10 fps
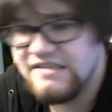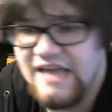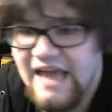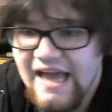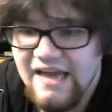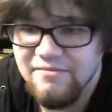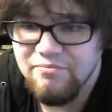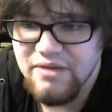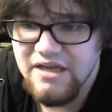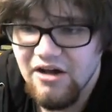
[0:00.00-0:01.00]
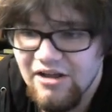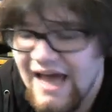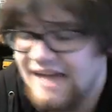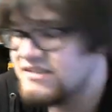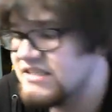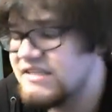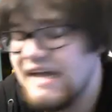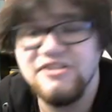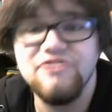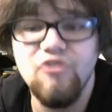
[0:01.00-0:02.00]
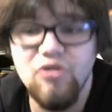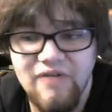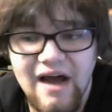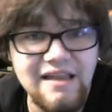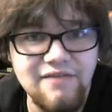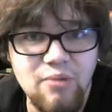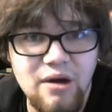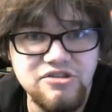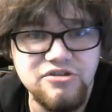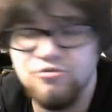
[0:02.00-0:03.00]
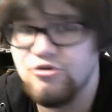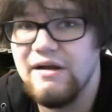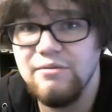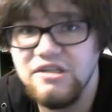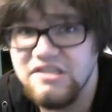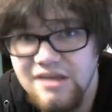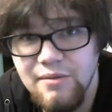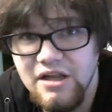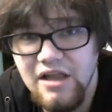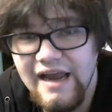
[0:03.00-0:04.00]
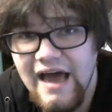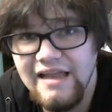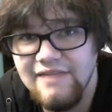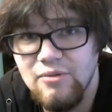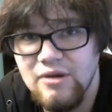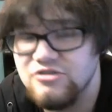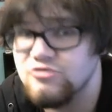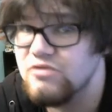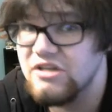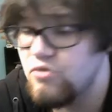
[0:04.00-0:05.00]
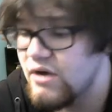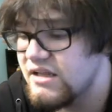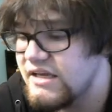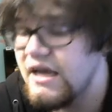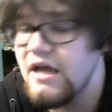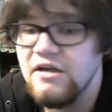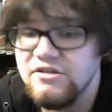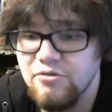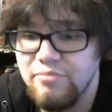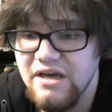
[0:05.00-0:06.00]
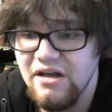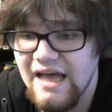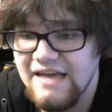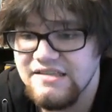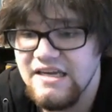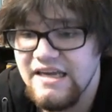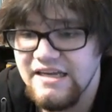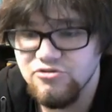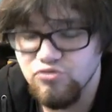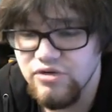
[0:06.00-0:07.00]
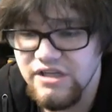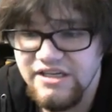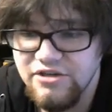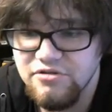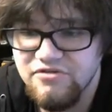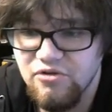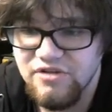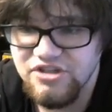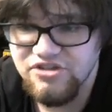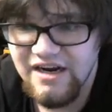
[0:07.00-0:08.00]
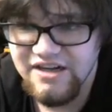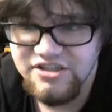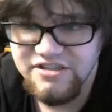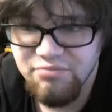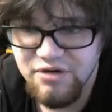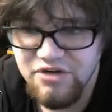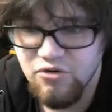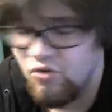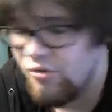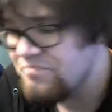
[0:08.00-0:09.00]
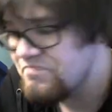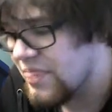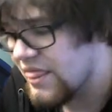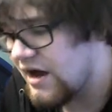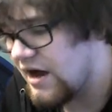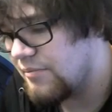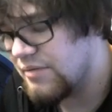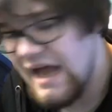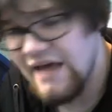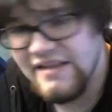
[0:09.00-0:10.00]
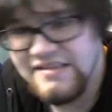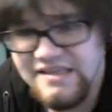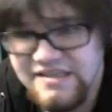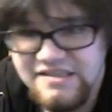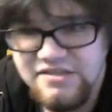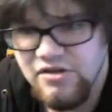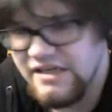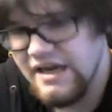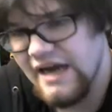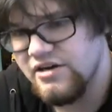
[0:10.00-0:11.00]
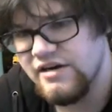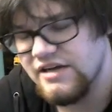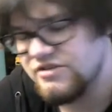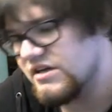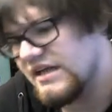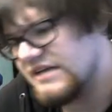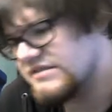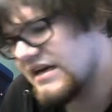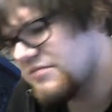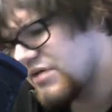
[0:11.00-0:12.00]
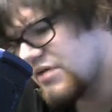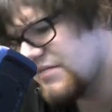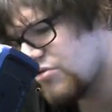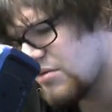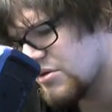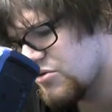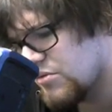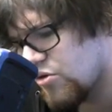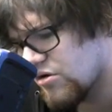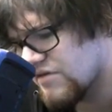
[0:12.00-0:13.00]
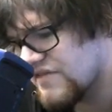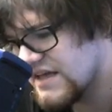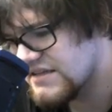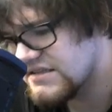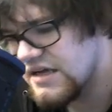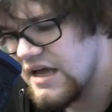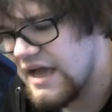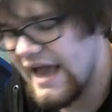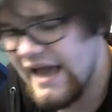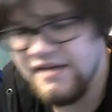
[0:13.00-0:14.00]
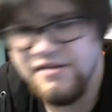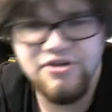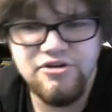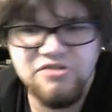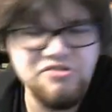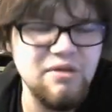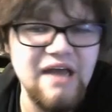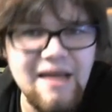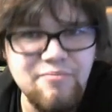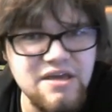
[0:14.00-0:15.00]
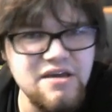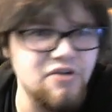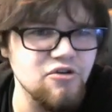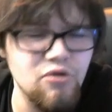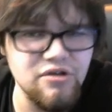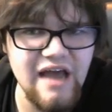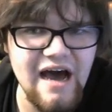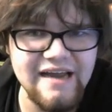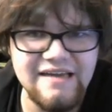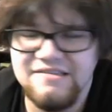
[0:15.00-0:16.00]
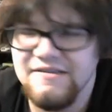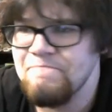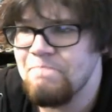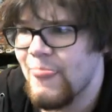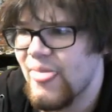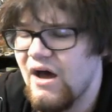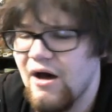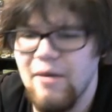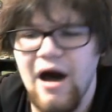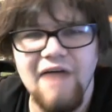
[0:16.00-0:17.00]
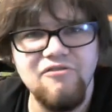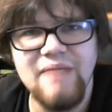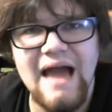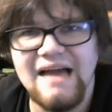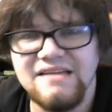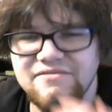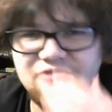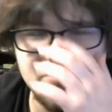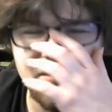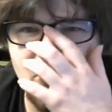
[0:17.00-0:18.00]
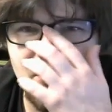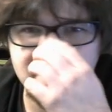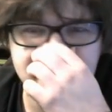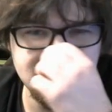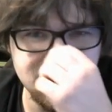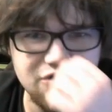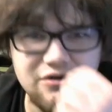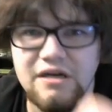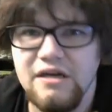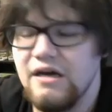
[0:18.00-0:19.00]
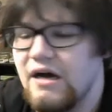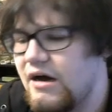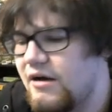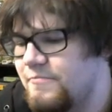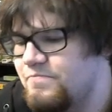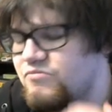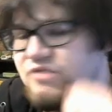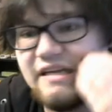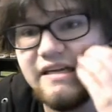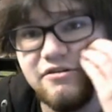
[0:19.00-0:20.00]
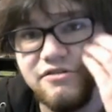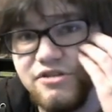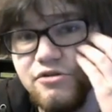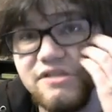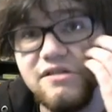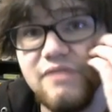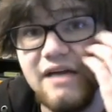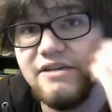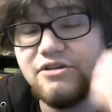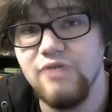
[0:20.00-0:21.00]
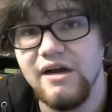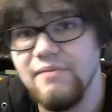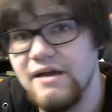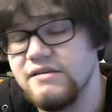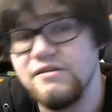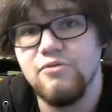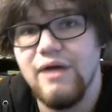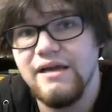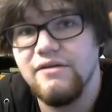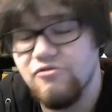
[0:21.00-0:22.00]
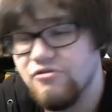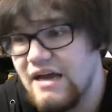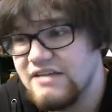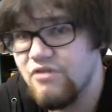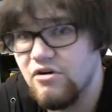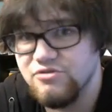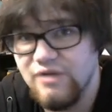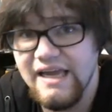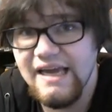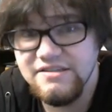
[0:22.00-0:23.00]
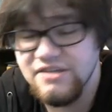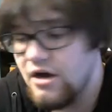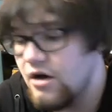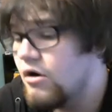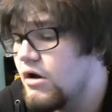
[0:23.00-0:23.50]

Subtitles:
and BLS. This deck is full of high-level monsters. We're able to summon a lot of high-level monsters really quickly, so BLS is really useful in this strategy. He's pretty cool. But yeah, that's it. This is only a 9-card extra deck. Like I said, I'd play probably 1 more of this. And you could also play IP, Underworld Goddess, Avermax if you really wanted to. Dingirsu is something I do recommend the rank for as far as rank 8s go.